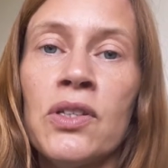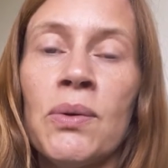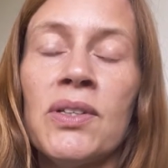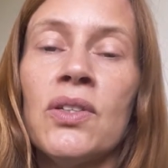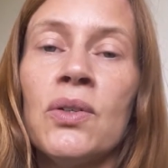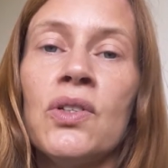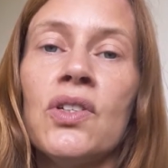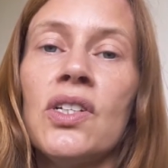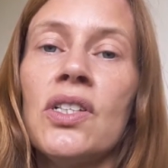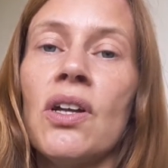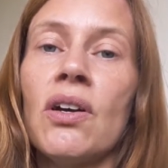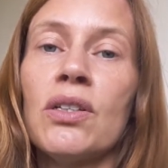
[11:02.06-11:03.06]
So as soon as she
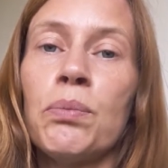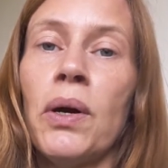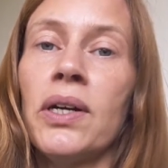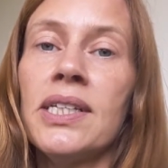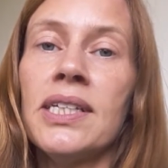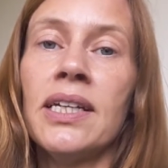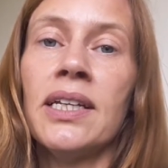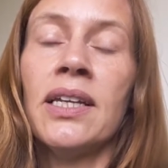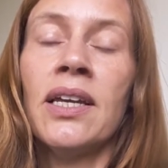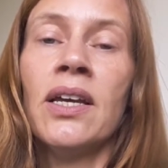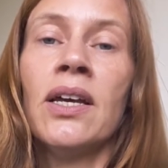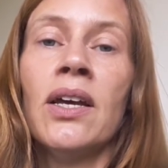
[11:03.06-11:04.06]
starts biting,
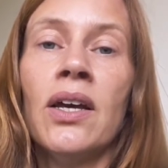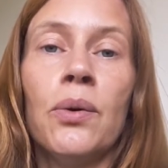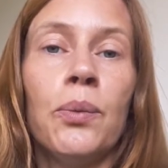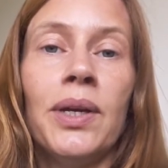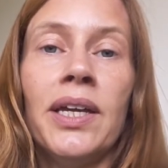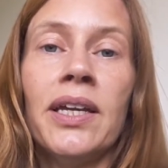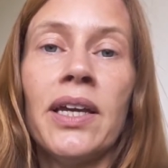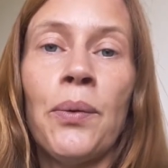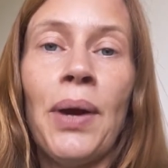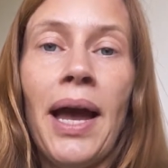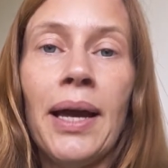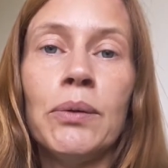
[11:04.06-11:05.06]
we
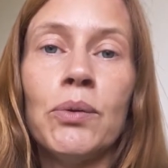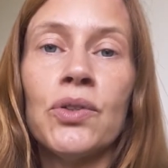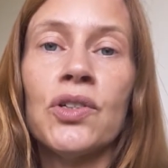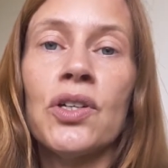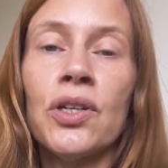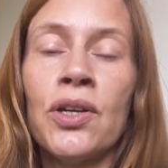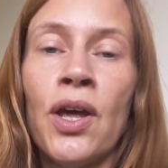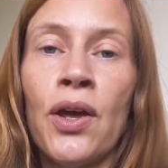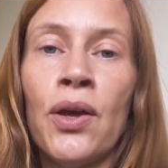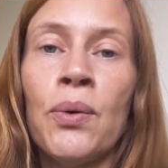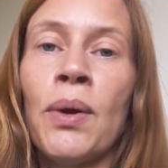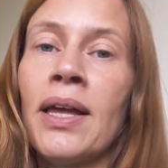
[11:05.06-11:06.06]
go ouch,
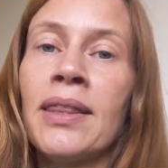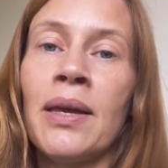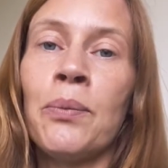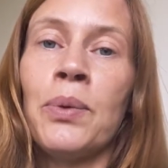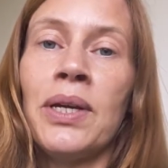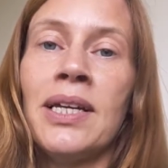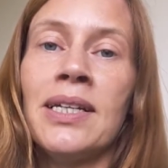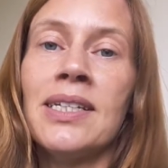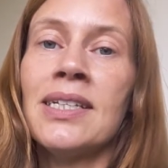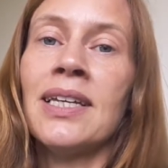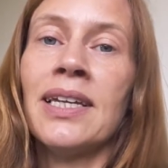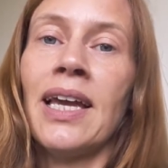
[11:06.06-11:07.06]
no, and then we
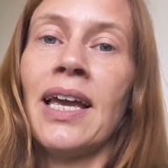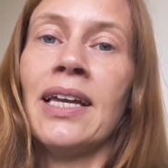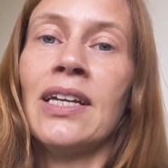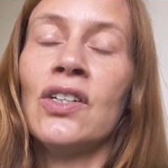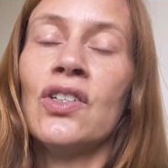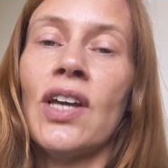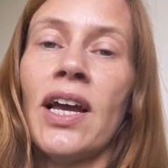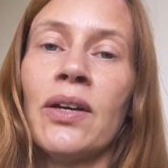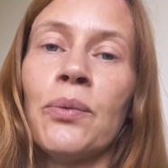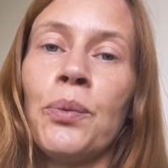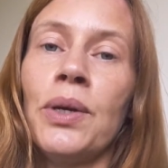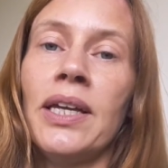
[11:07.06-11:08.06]
disengage
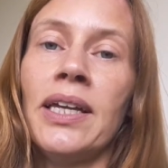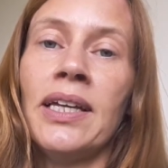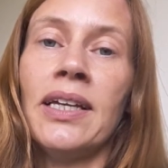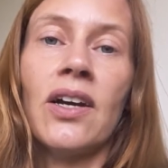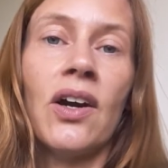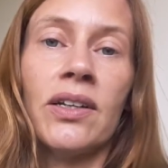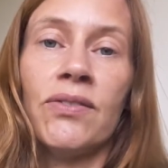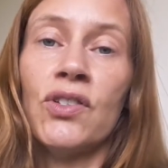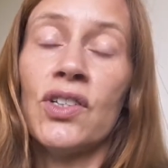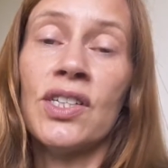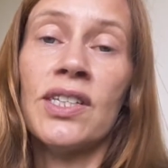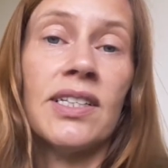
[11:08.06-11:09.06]
and we kind of
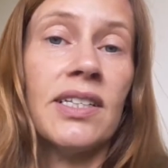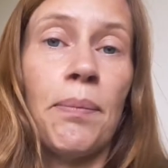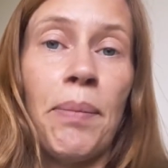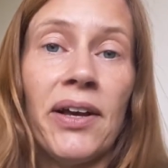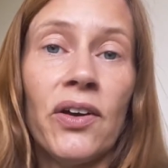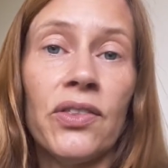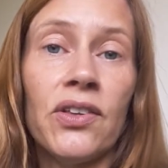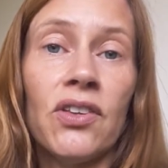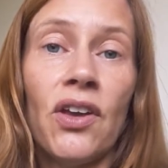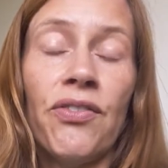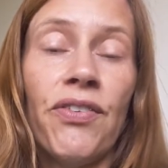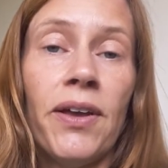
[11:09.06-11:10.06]
just sit back on the
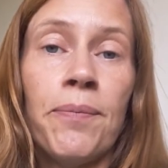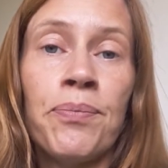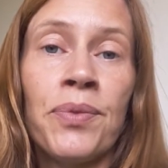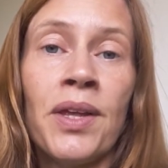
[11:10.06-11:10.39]
sofa.